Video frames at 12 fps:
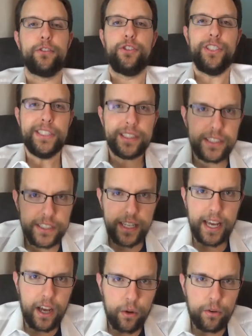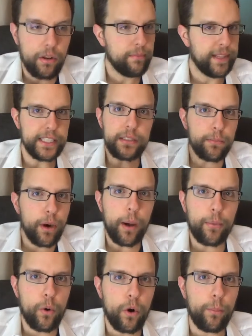So she sits down, gets some
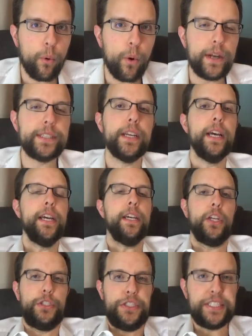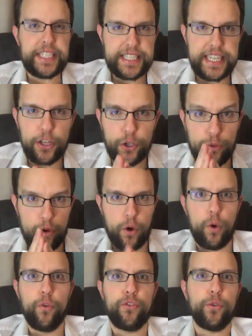popcorn, boys, because she's going to tell you the
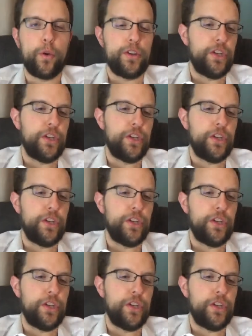whole story.